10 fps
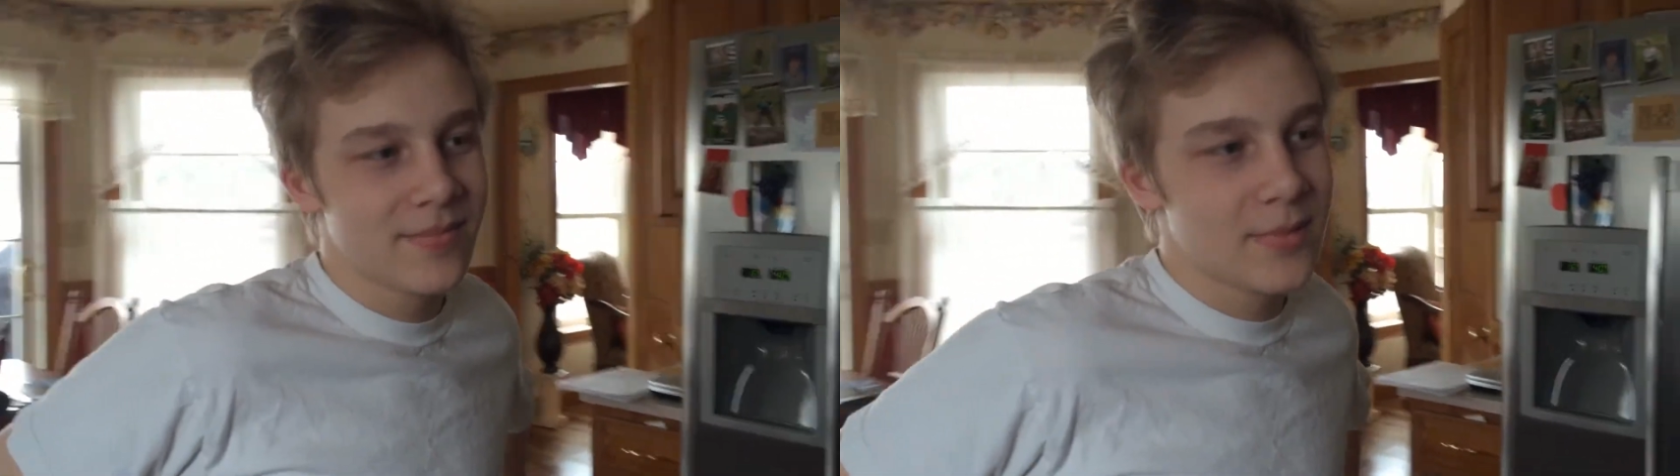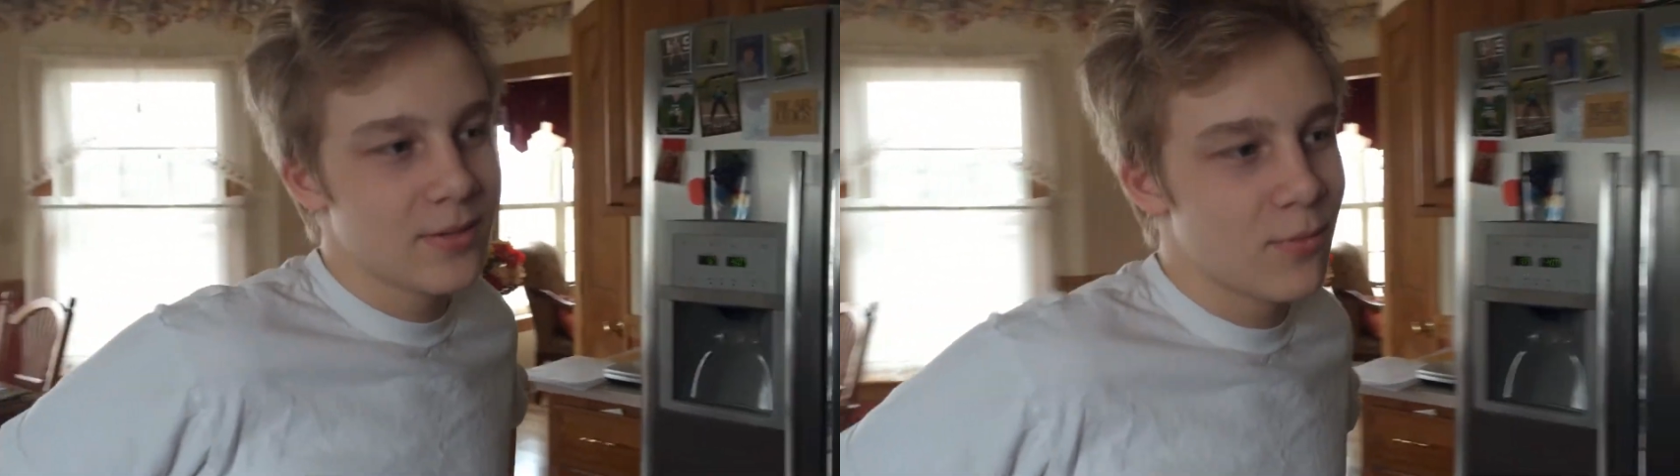
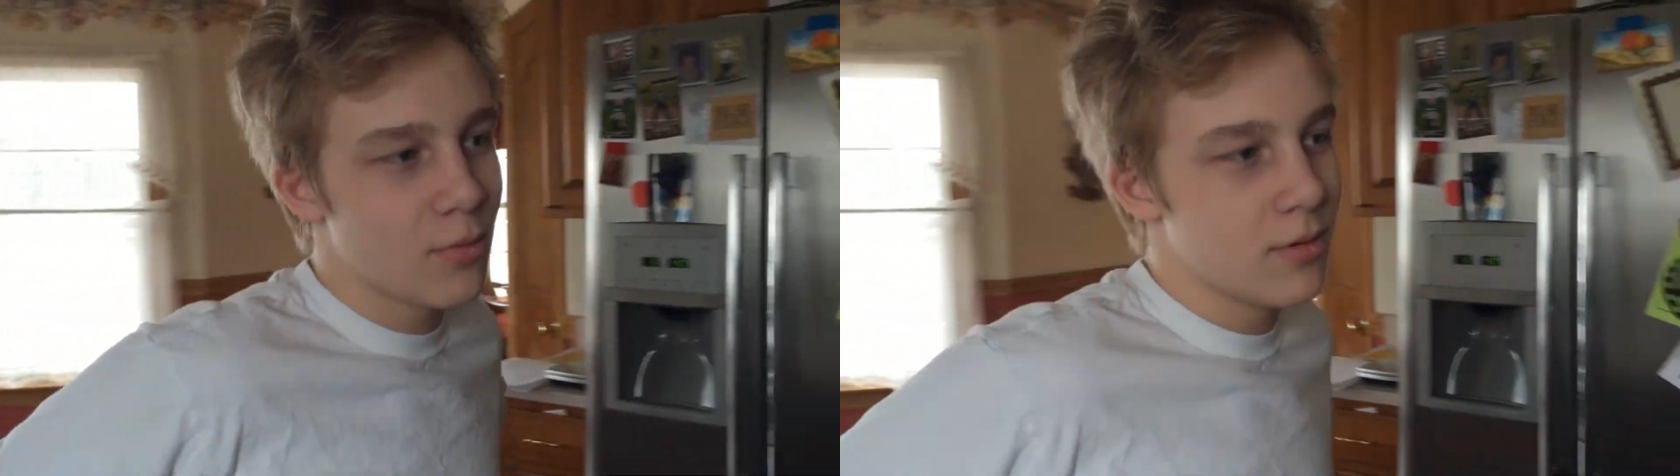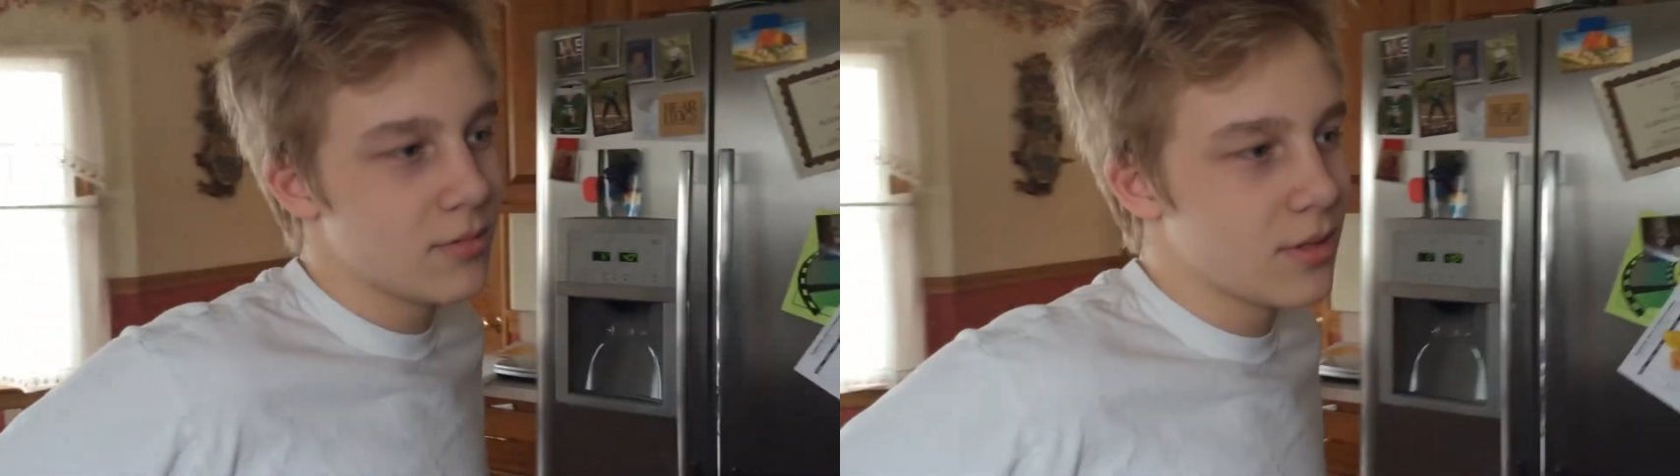It's
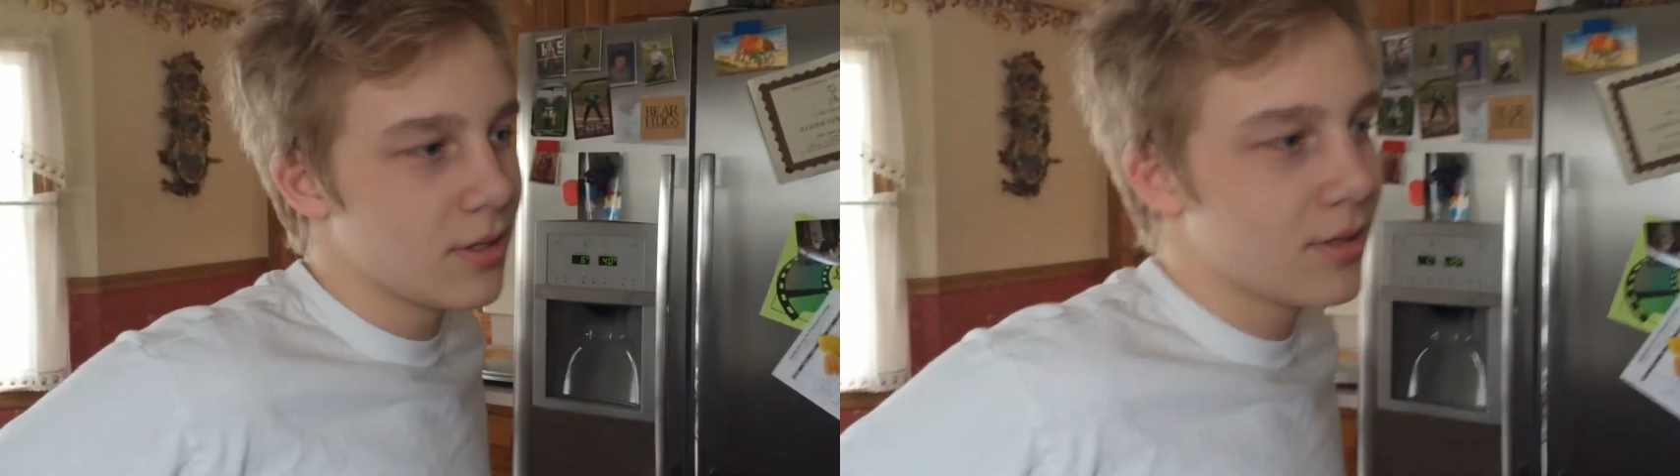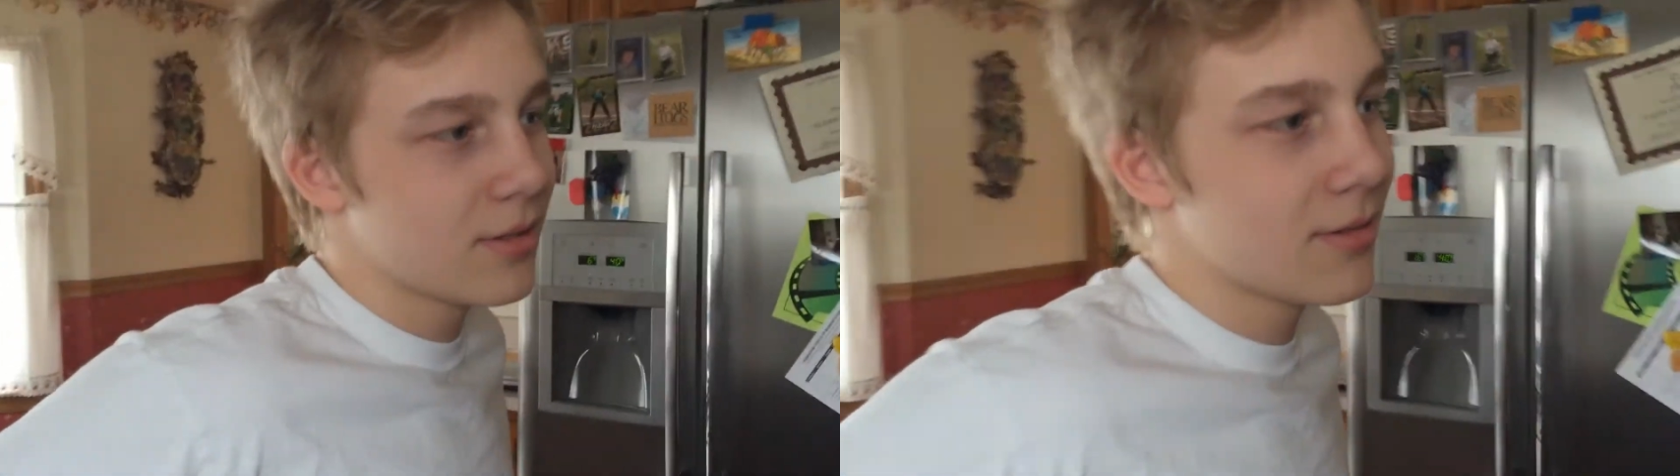
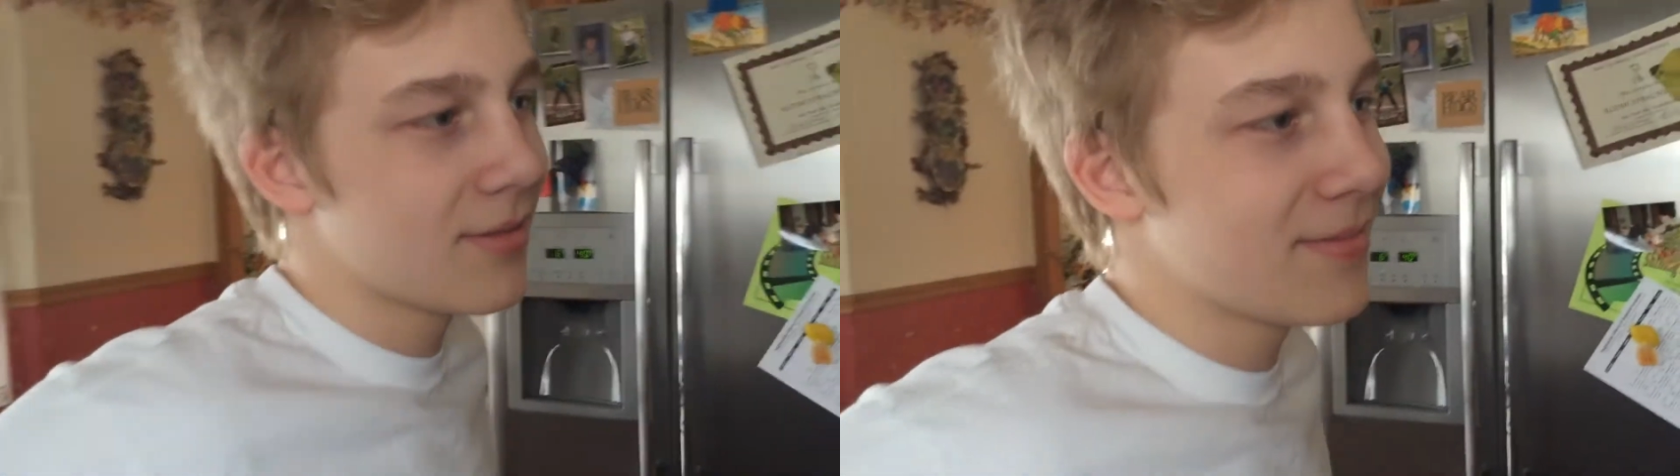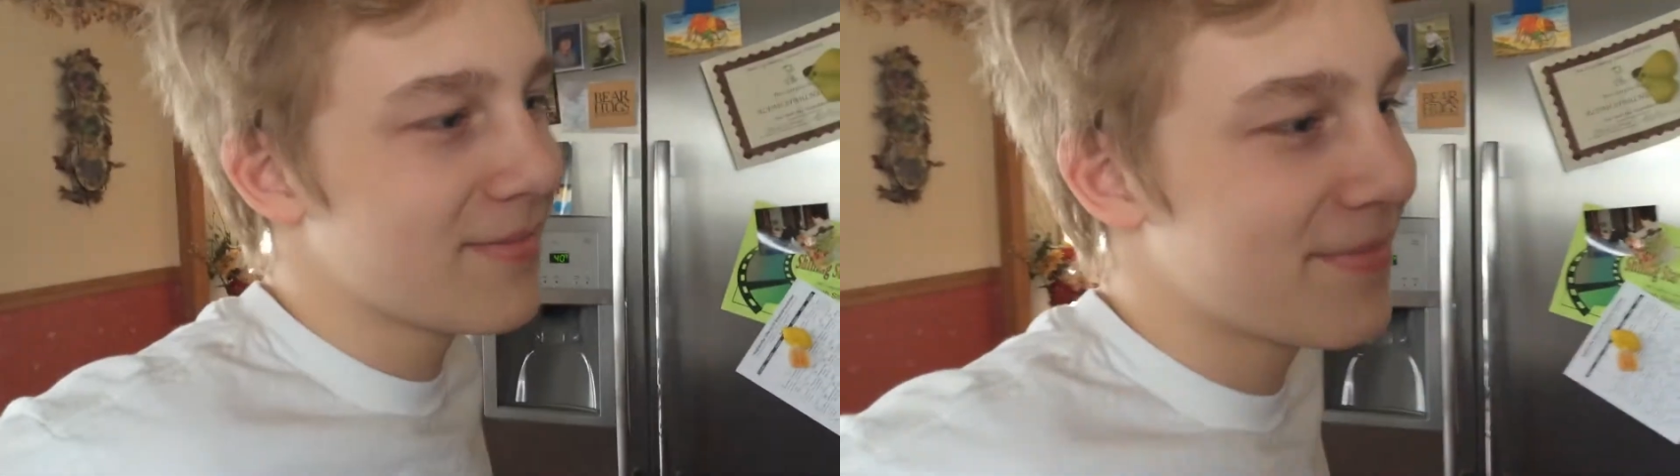4.06.
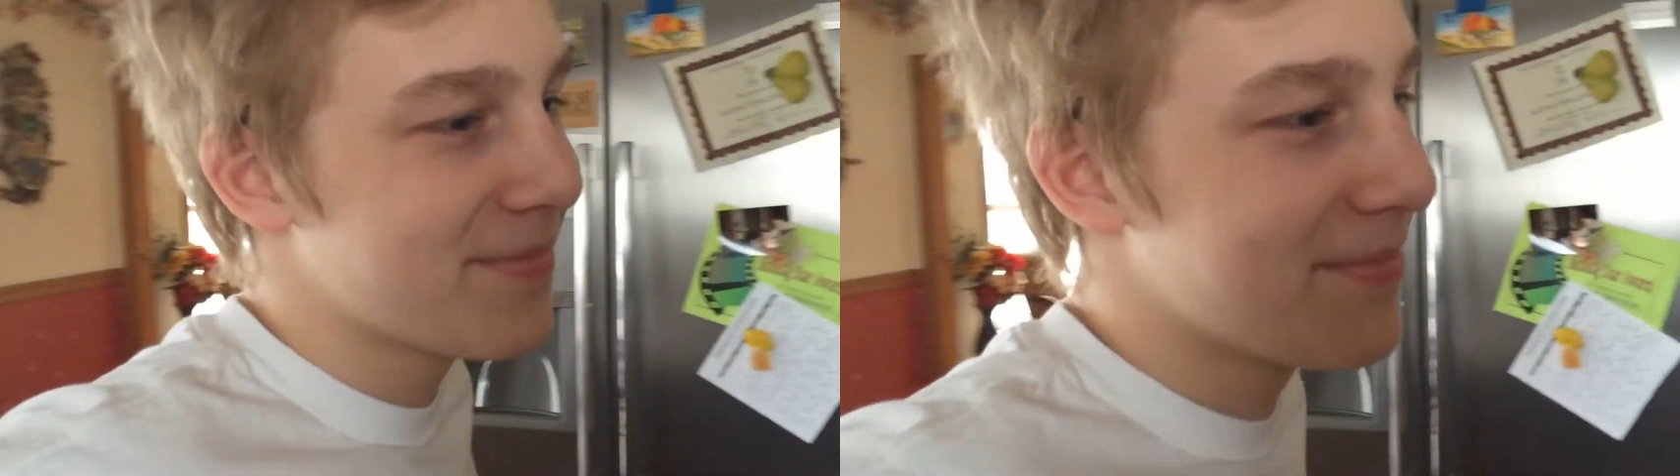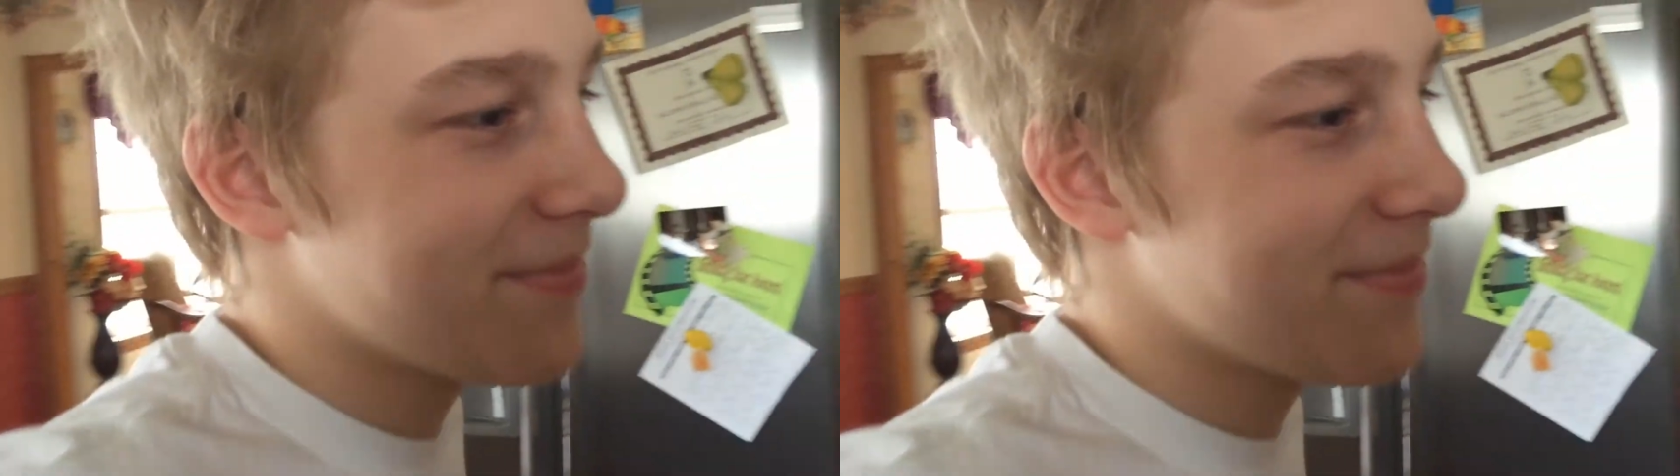Why are